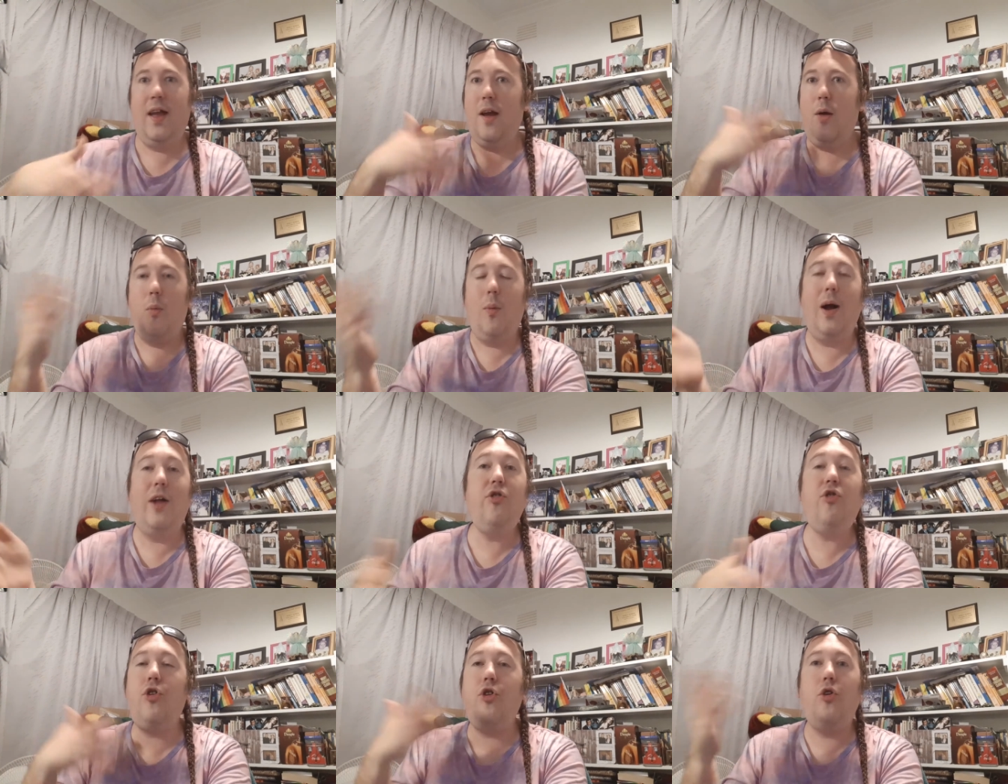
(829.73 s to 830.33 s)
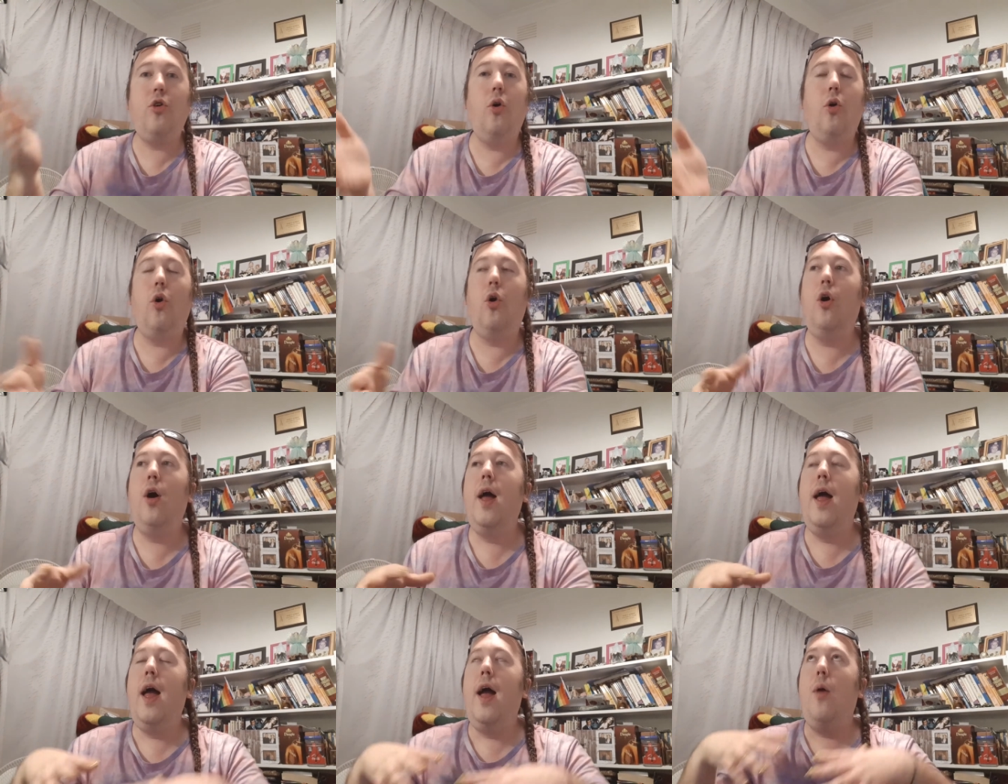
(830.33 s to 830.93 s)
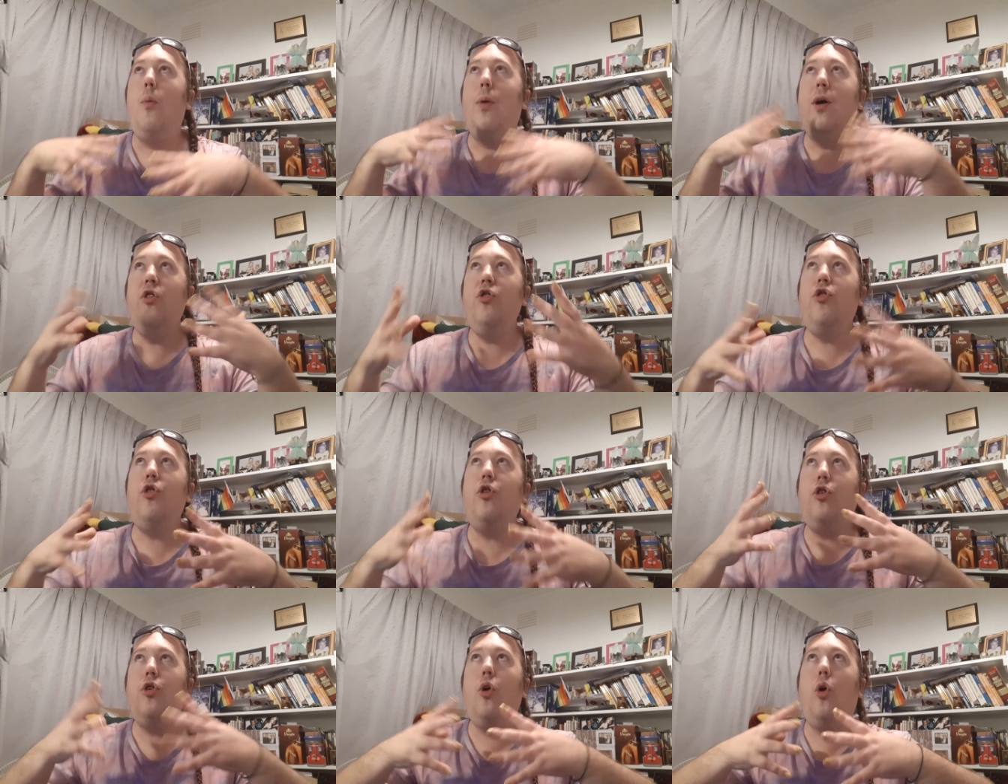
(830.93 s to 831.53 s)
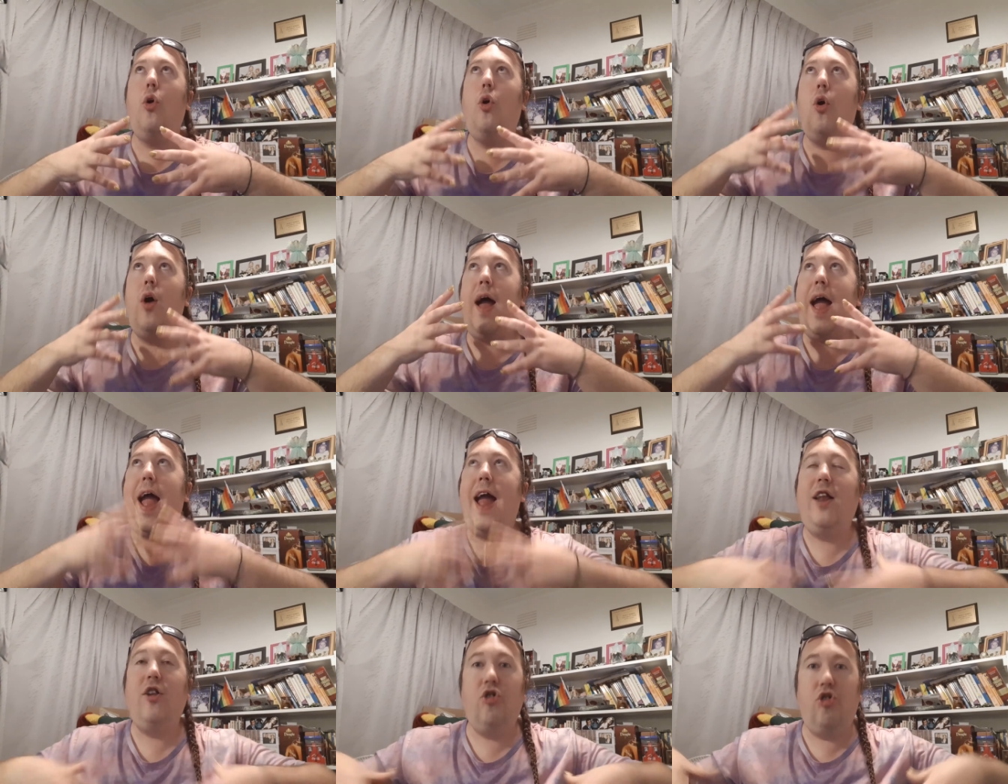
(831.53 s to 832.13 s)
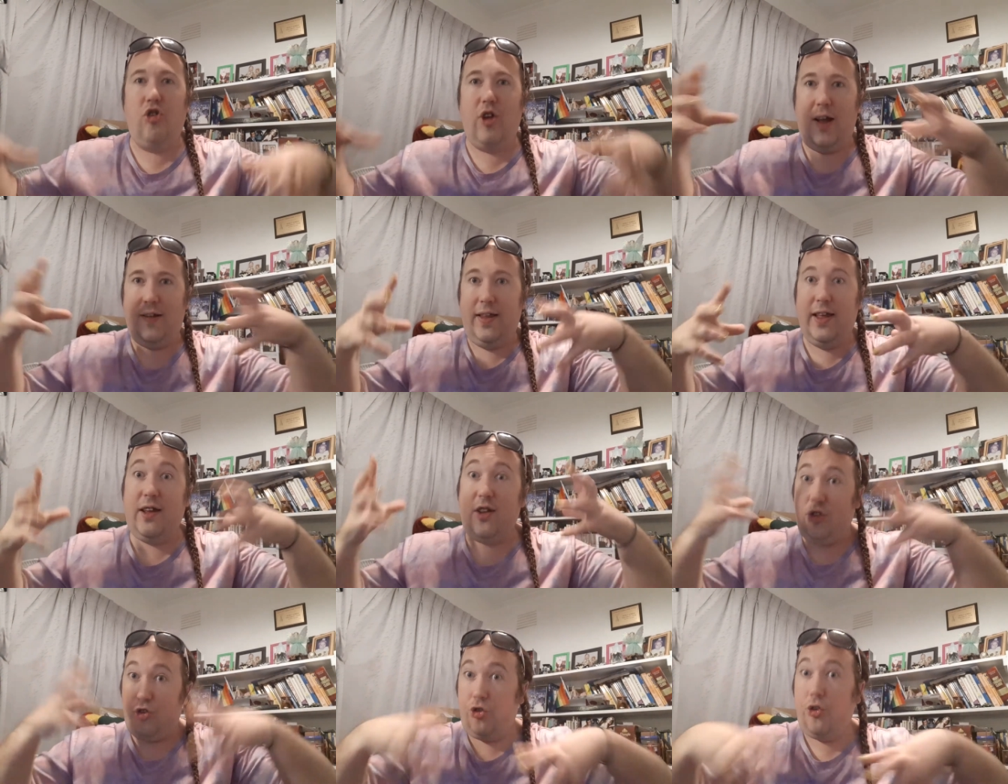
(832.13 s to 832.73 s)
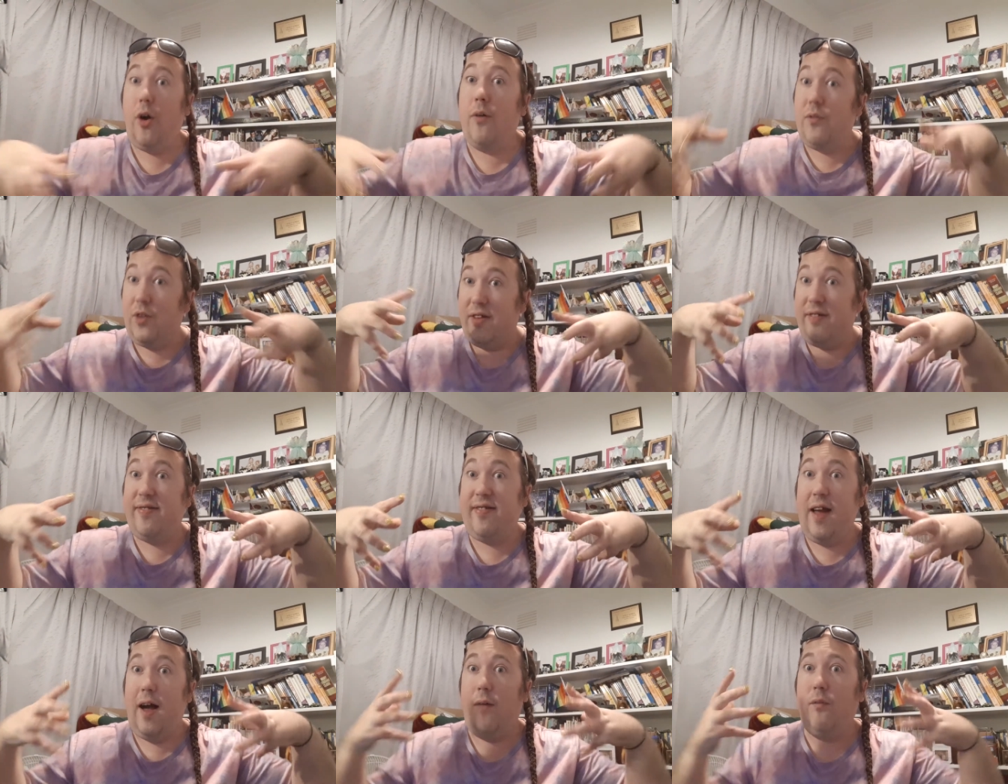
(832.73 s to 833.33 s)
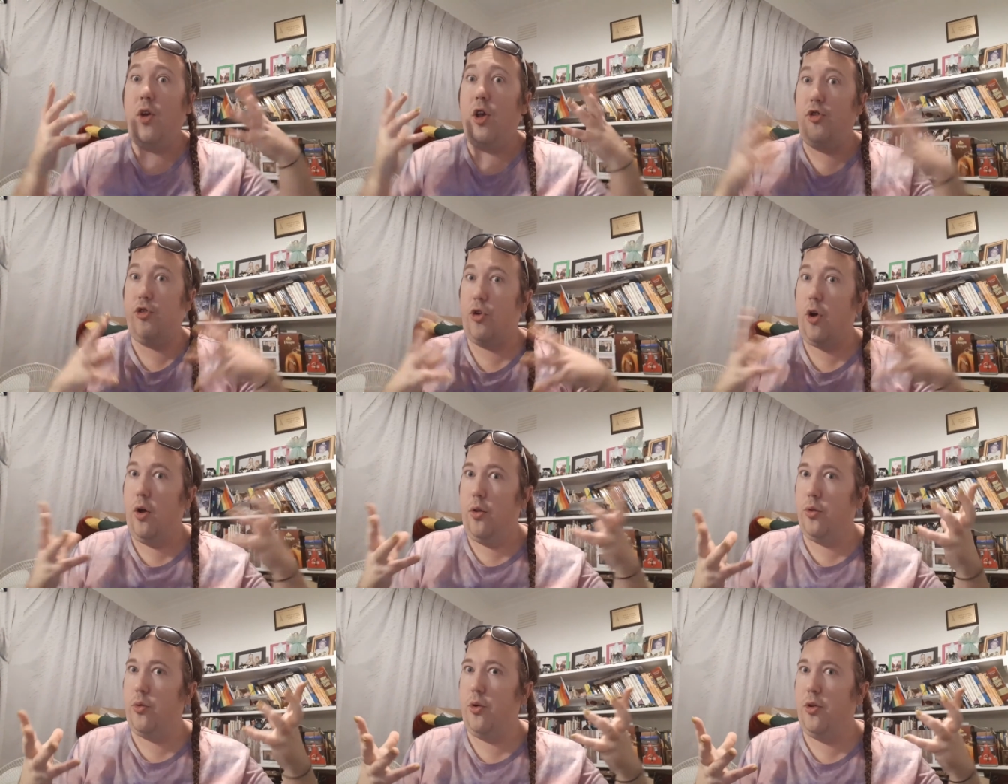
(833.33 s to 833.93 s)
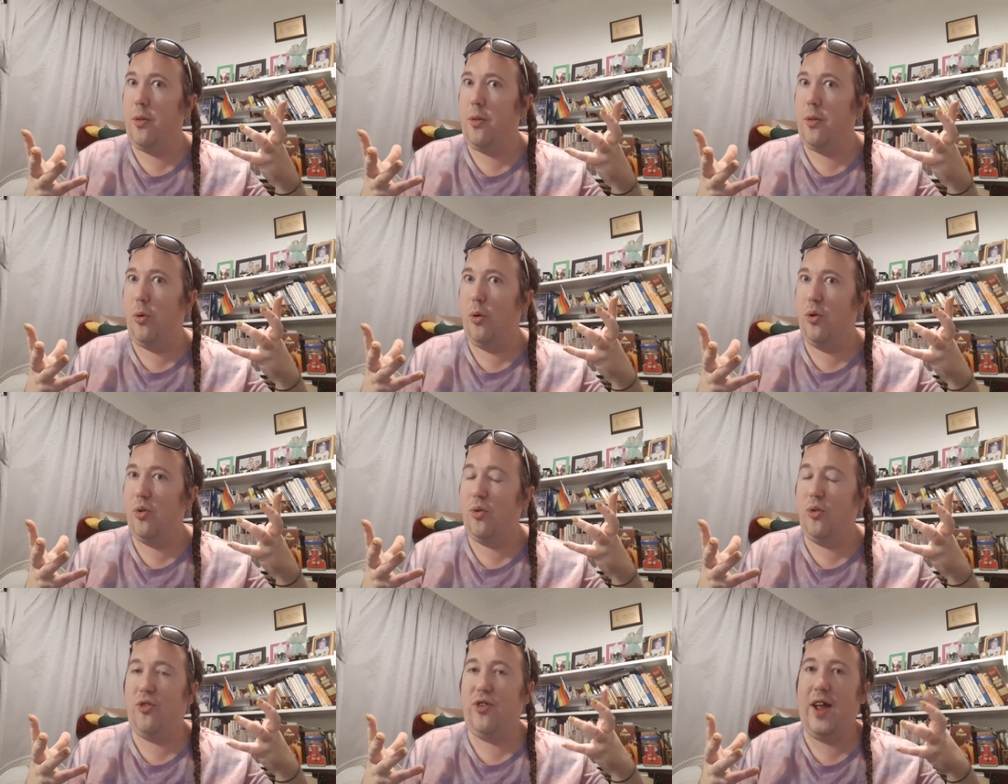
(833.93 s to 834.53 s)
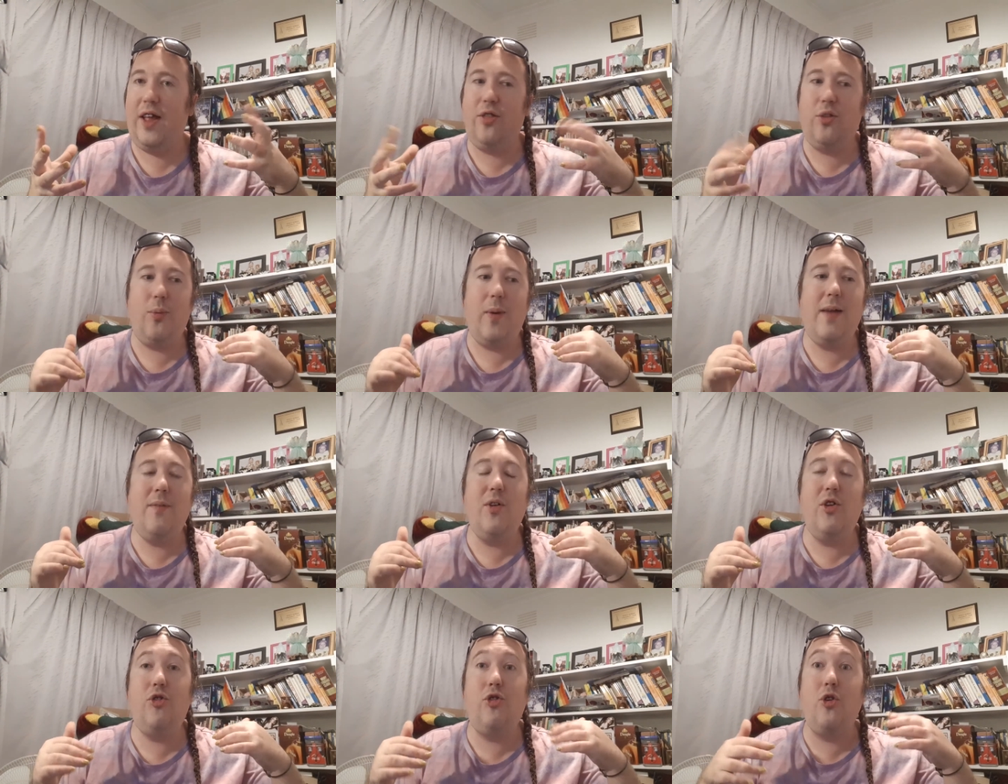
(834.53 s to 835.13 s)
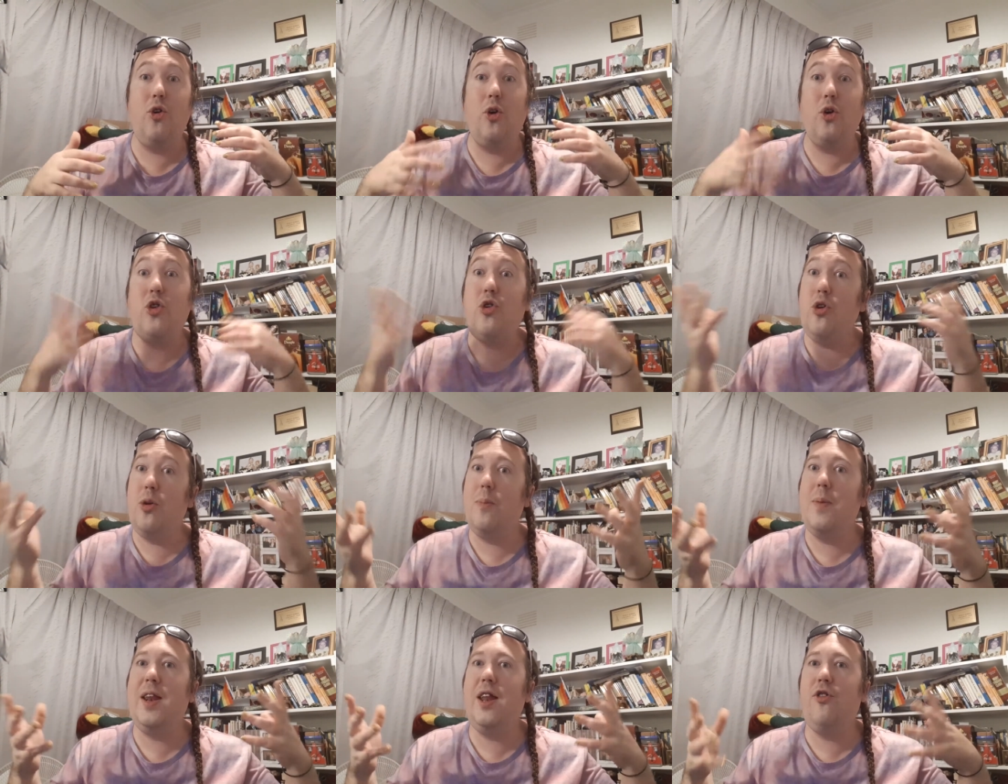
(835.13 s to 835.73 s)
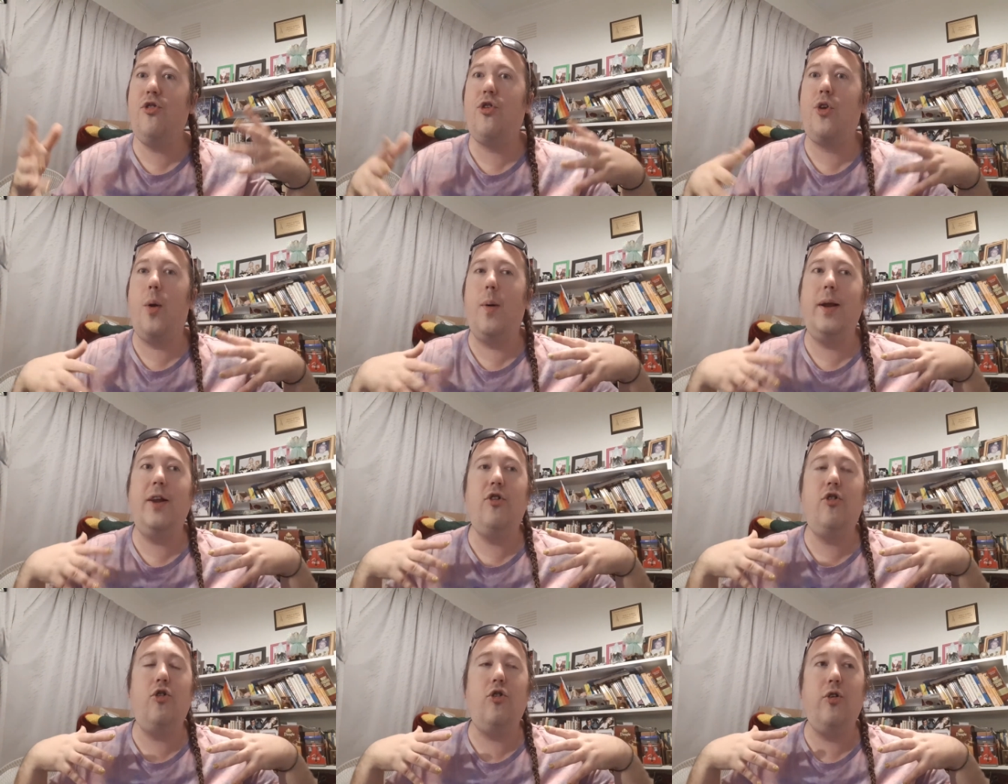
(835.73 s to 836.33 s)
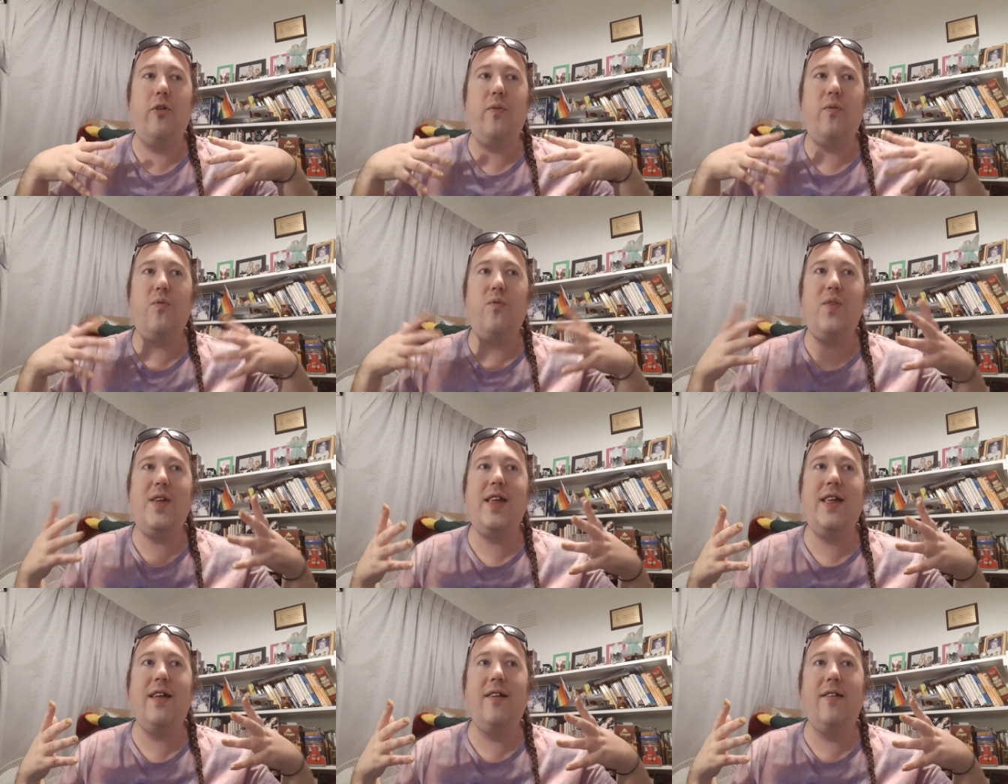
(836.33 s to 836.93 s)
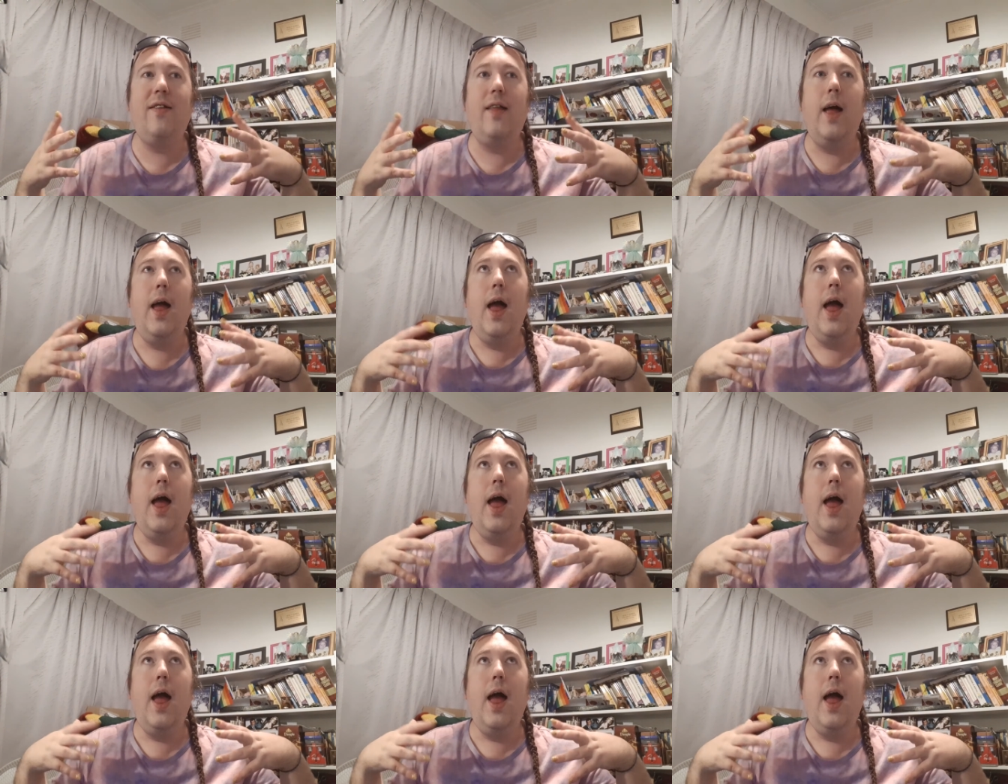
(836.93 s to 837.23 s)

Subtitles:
once your angelic sovereign self has gone through the portal, 10th waivers, your human is going to feel